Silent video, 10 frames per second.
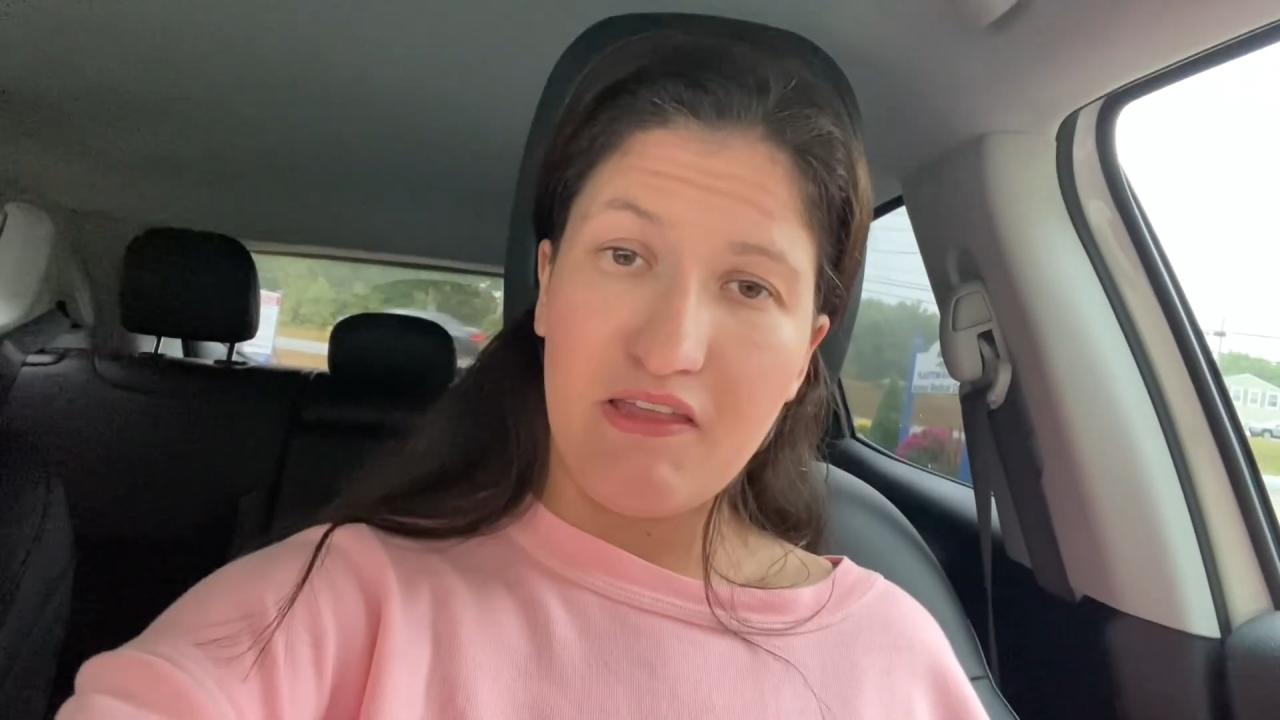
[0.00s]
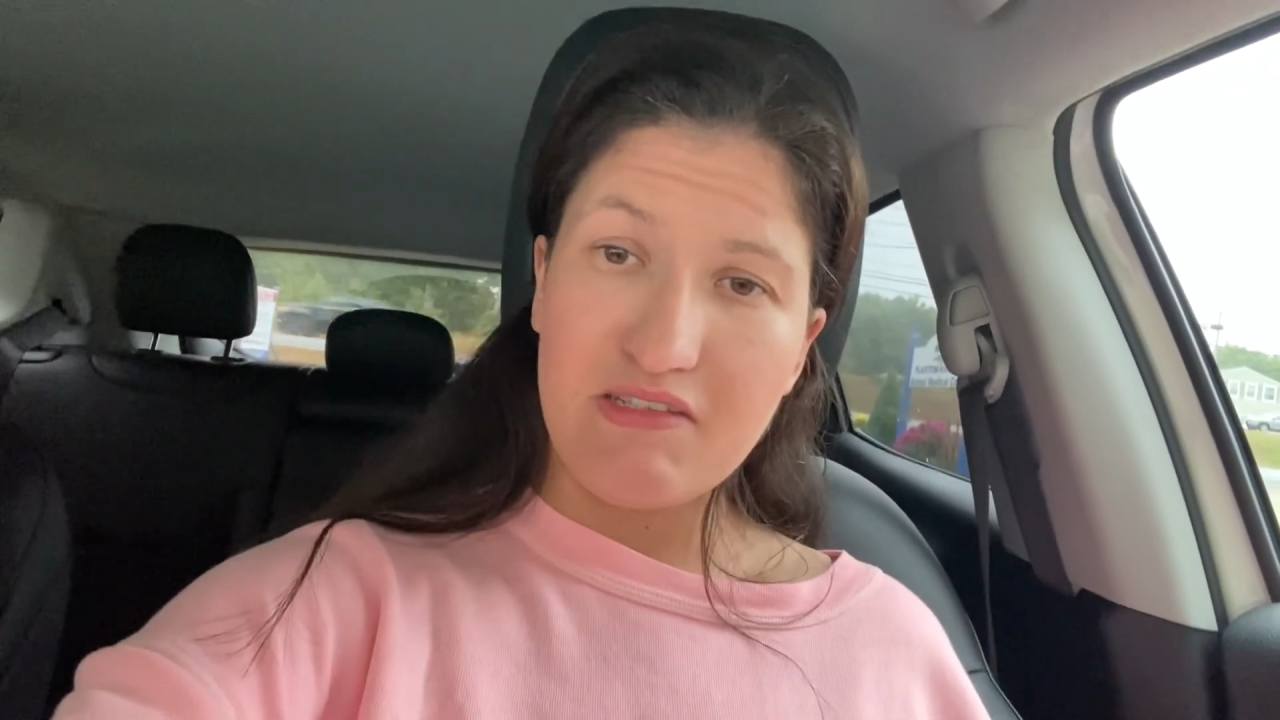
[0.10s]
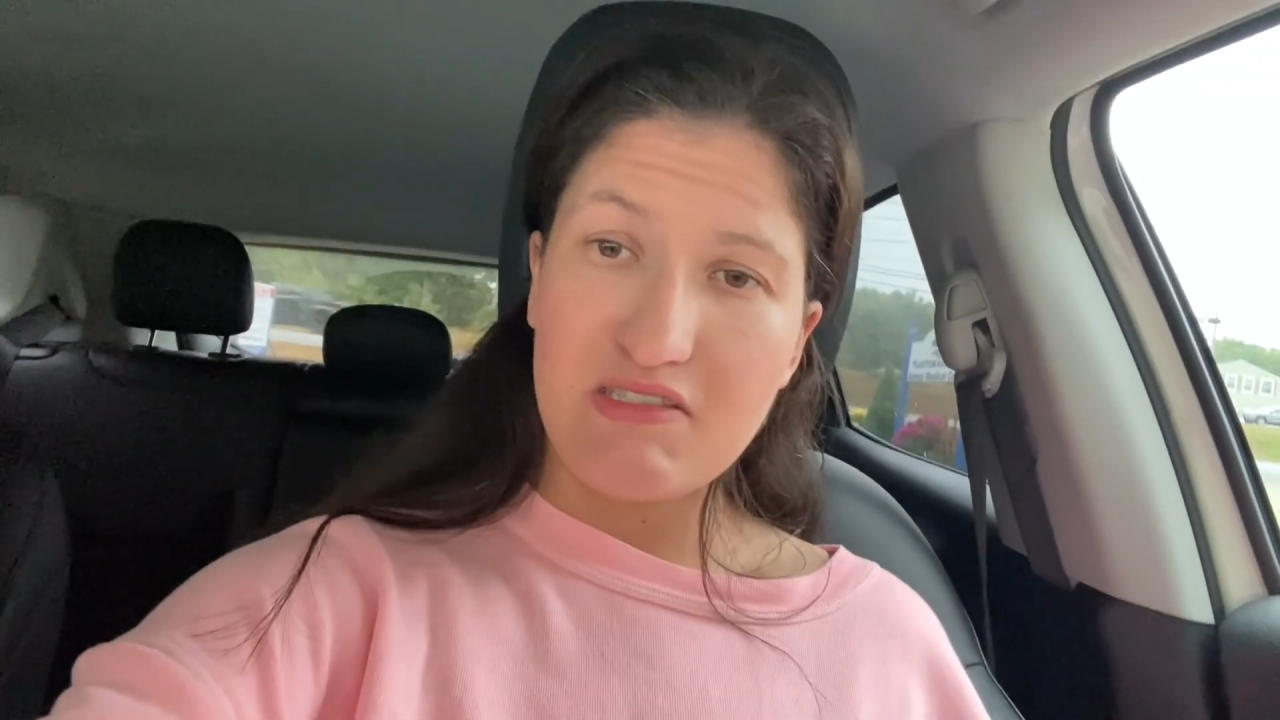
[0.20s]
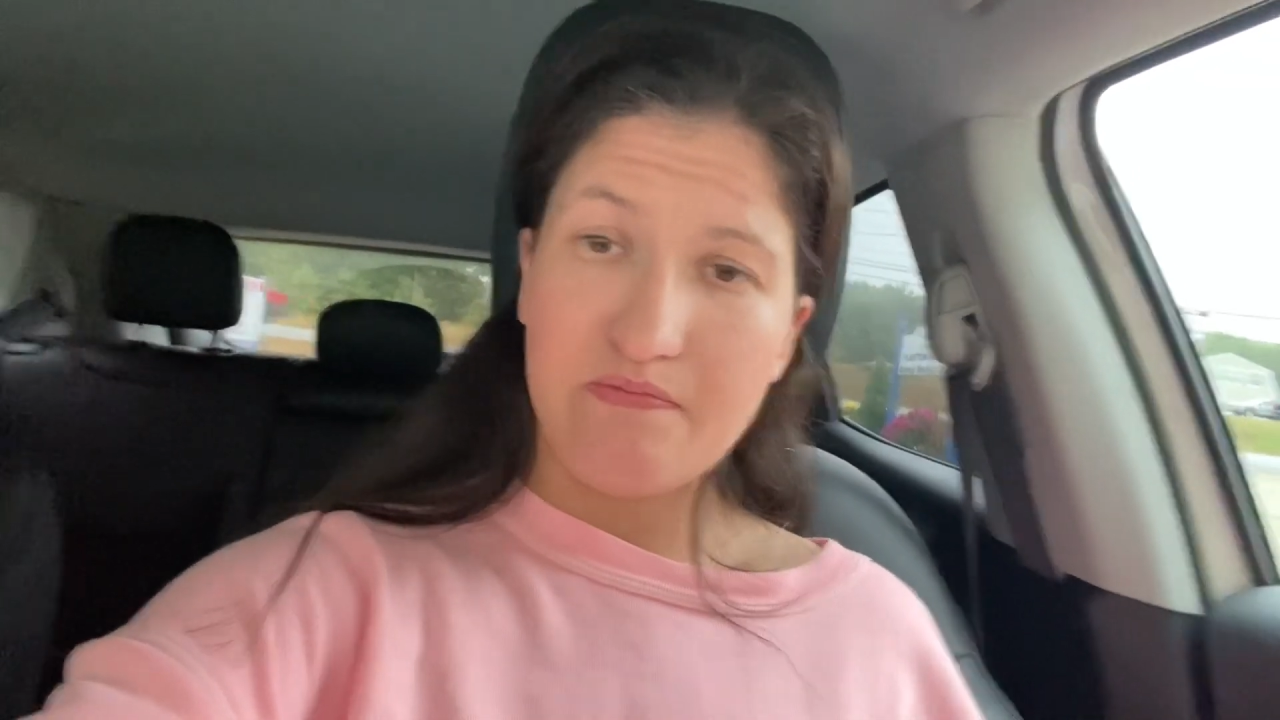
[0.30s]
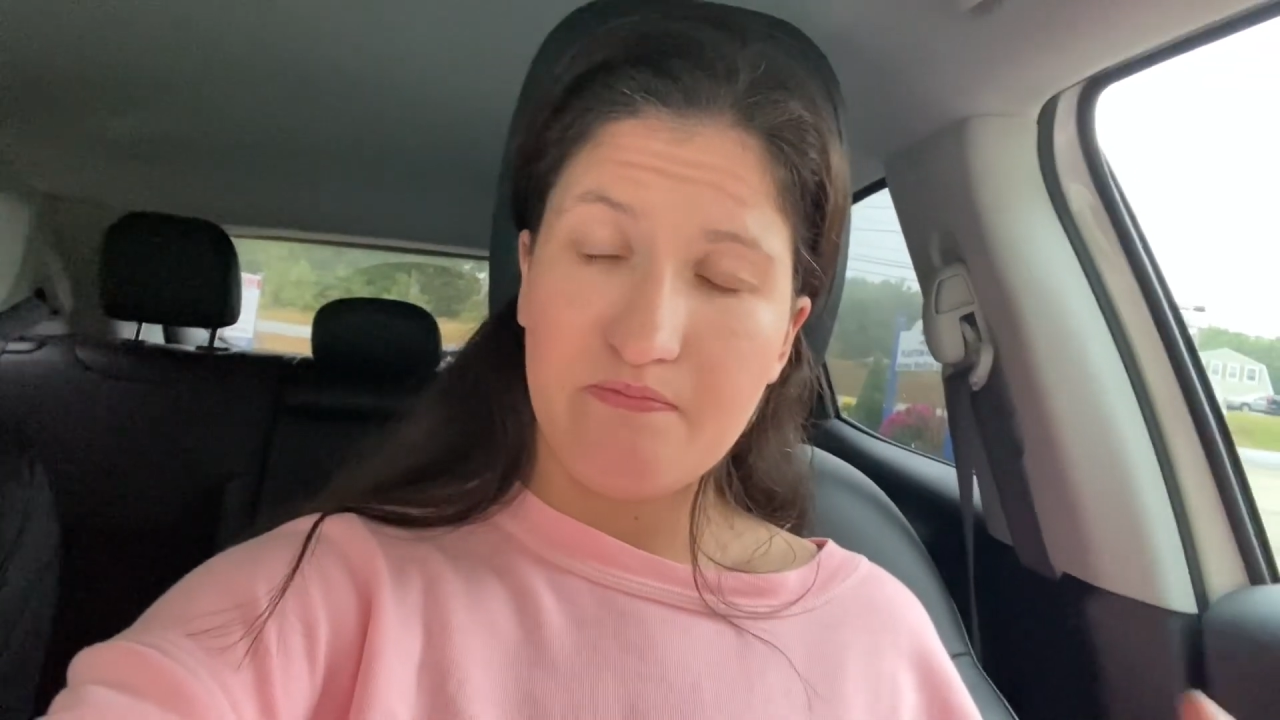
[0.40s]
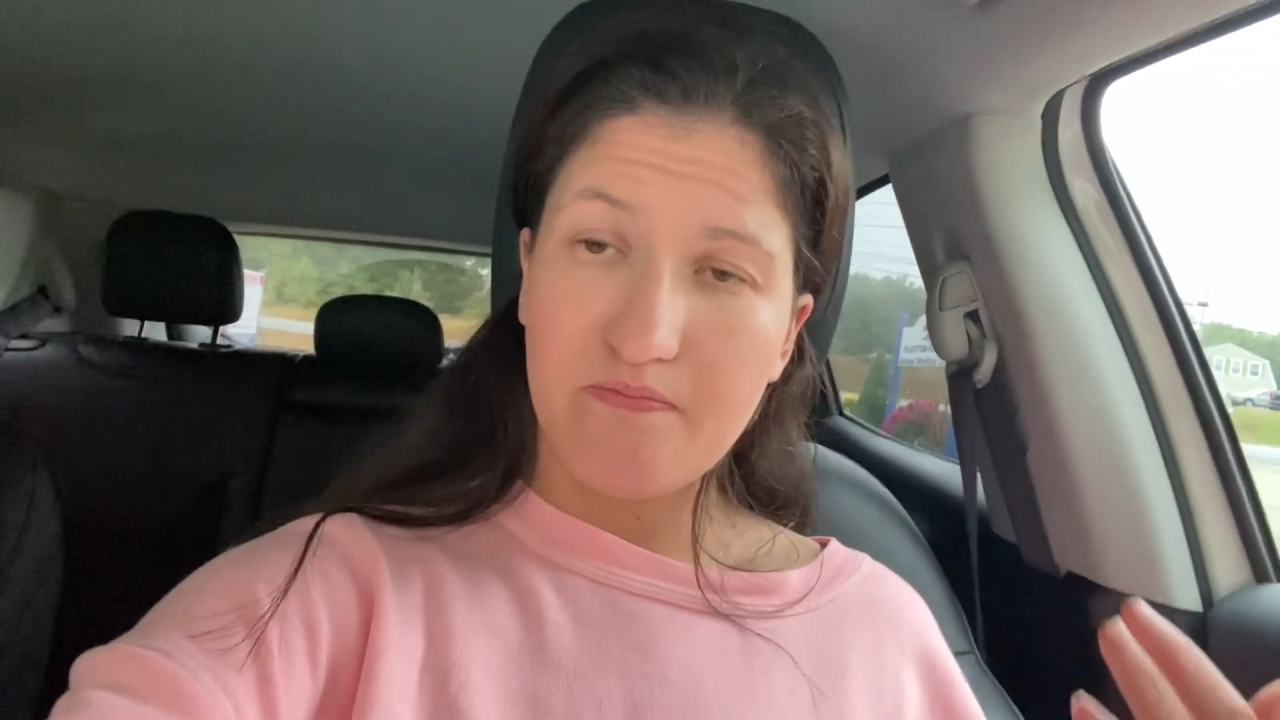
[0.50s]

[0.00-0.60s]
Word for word: this